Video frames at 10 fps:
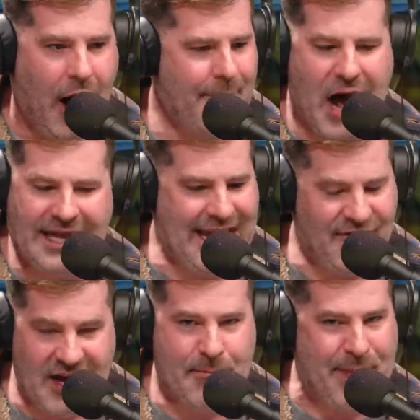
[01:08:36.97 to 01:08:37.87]
I'm not
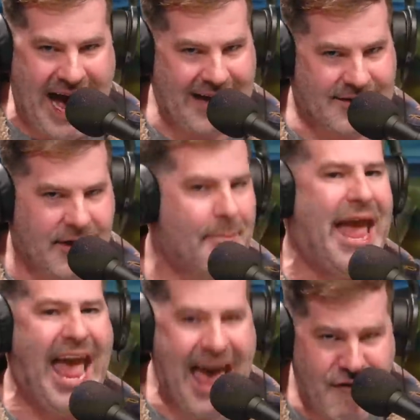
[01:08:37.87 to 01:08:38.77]
giving it back to them,
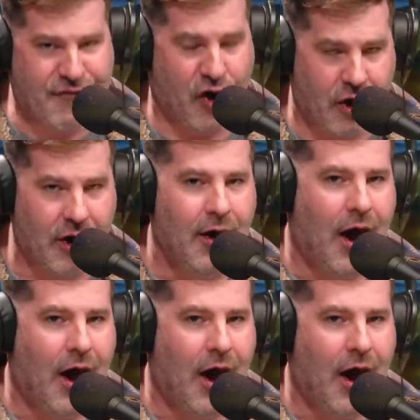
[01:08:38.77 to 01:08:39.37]
ever.